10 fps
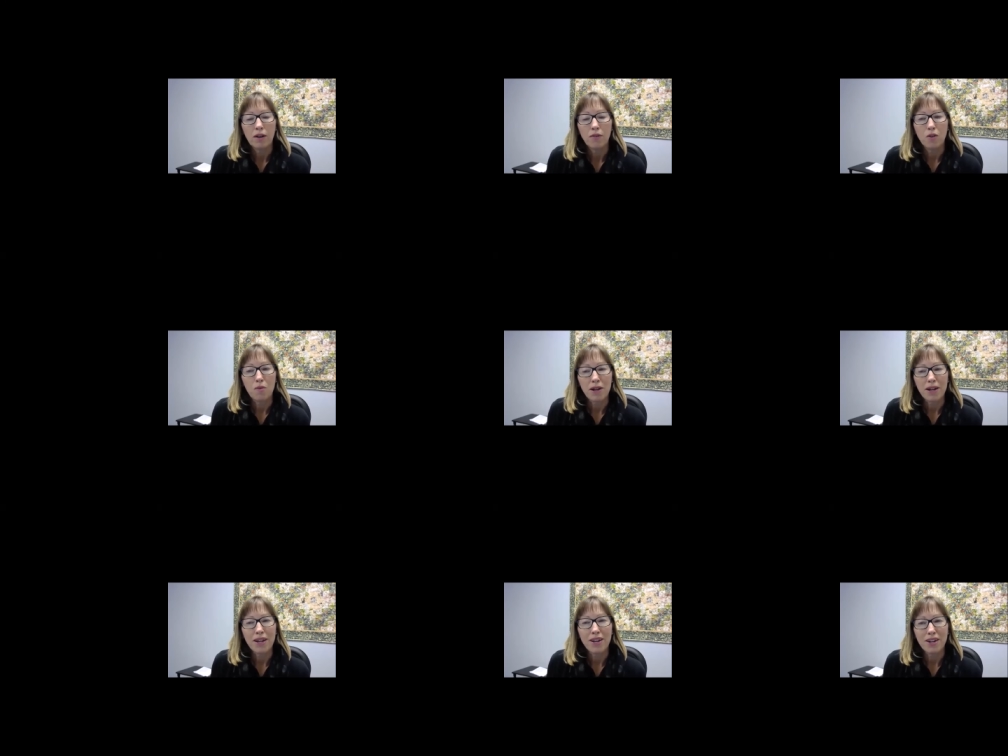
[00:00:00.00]
for
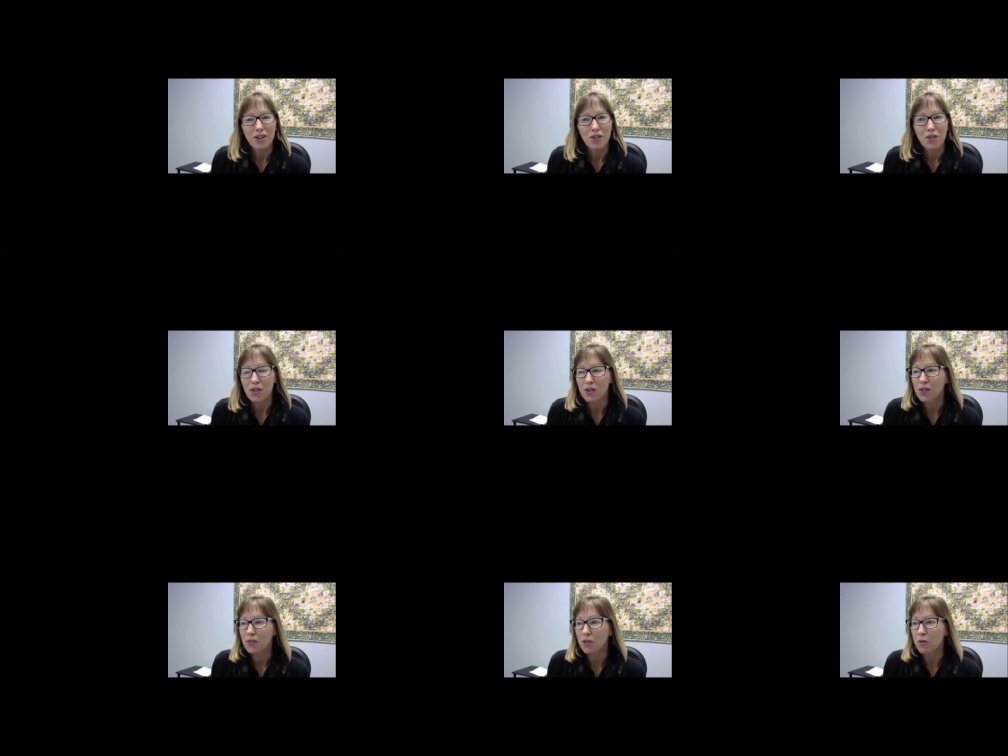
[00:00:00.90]
many years
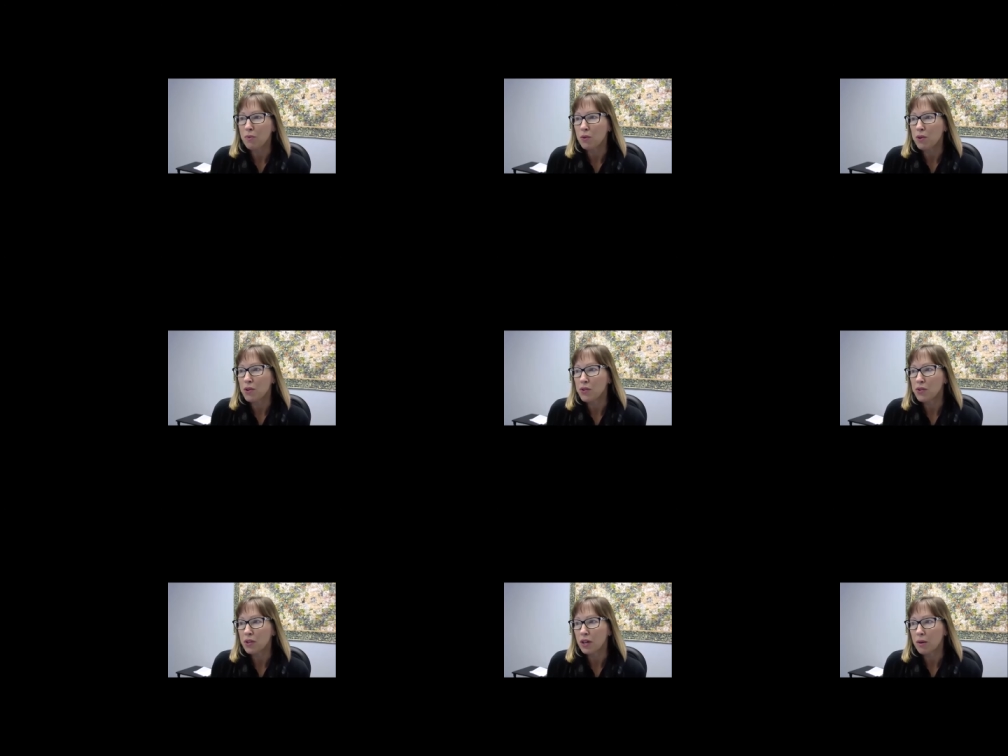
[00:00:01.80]
since FERPA
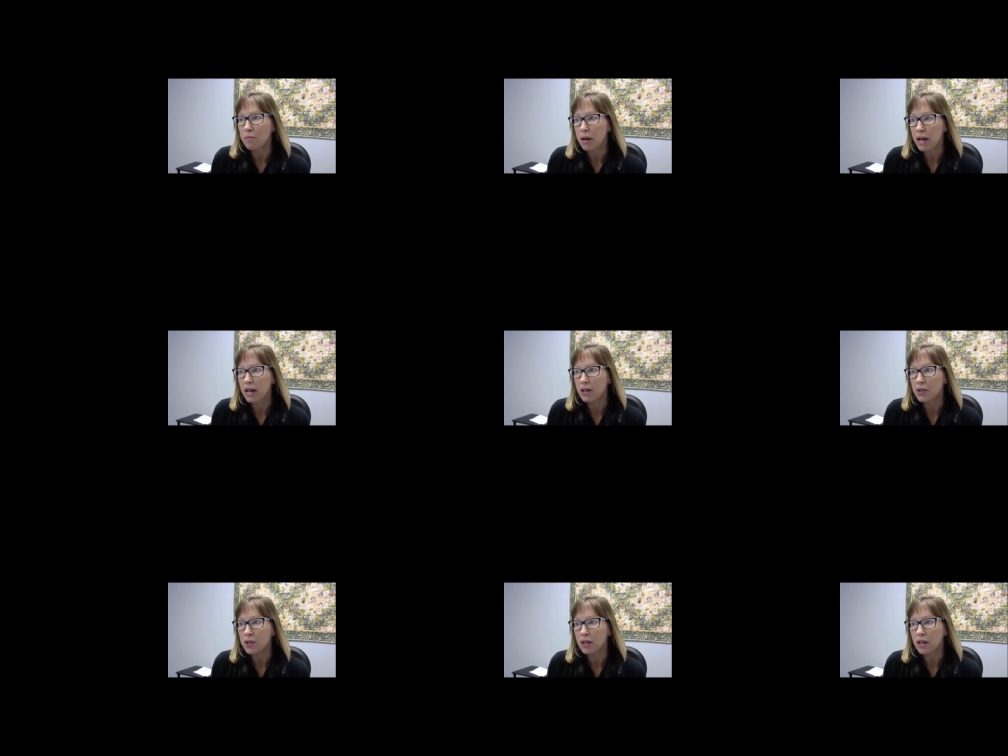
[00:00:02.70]
was
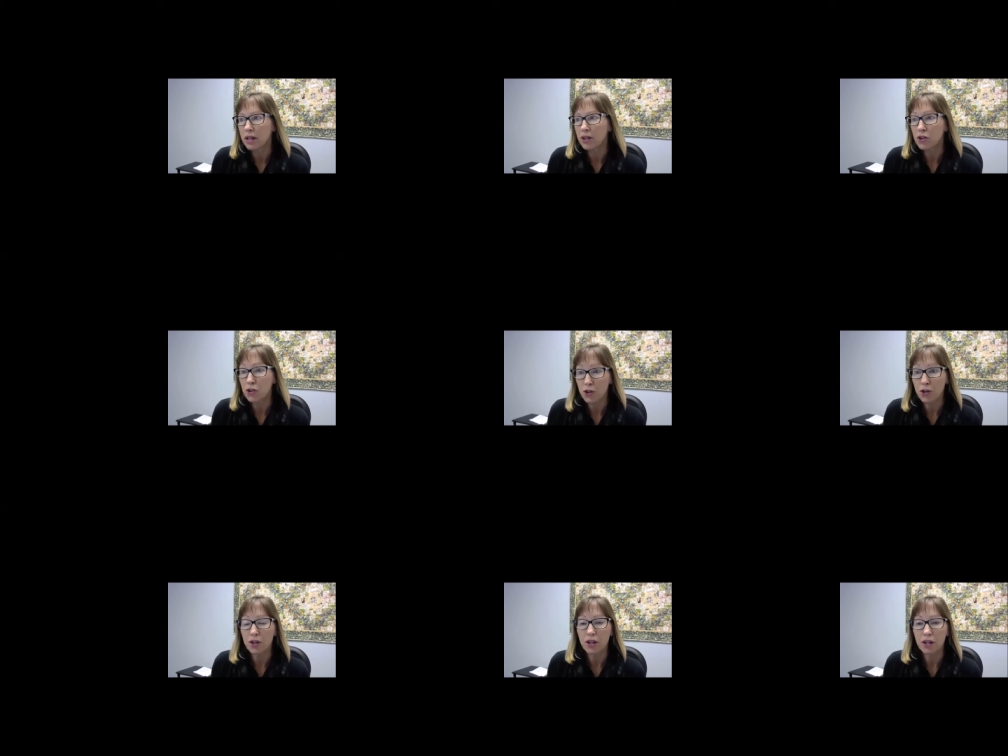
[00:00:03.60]
passed, and it
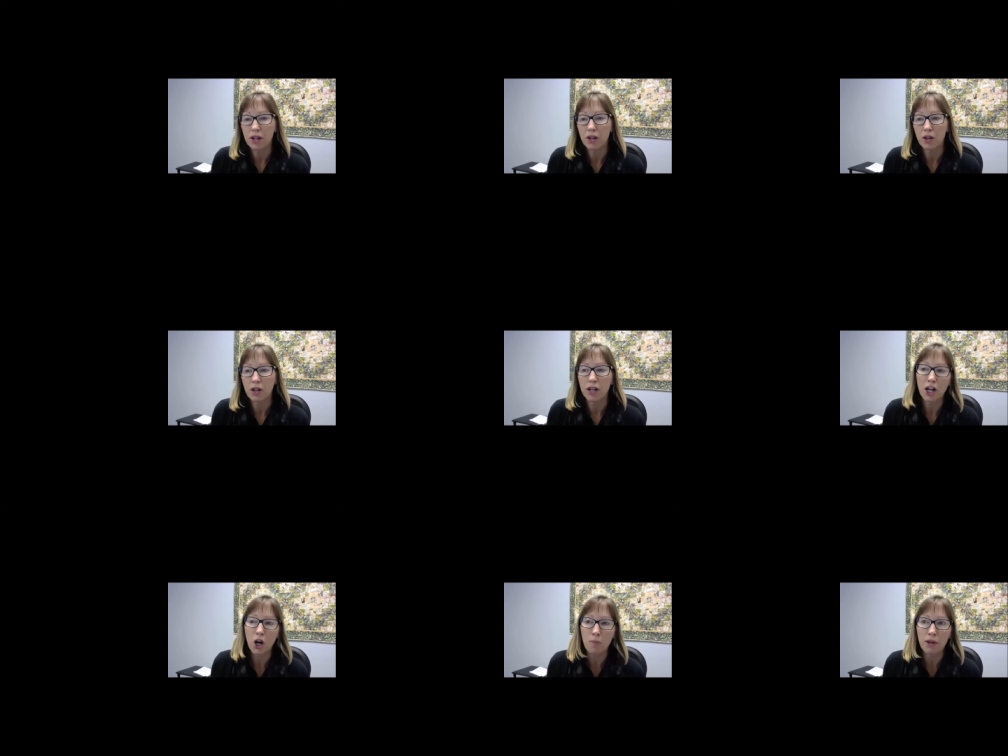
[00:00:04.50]
should, in
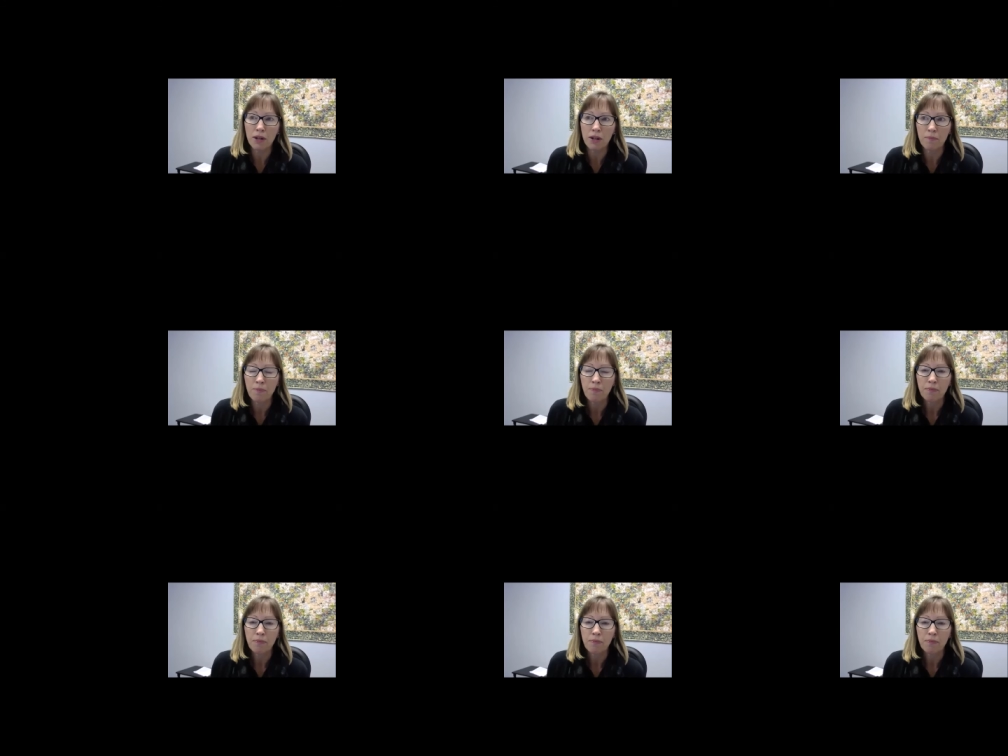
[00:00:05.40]
our opinion,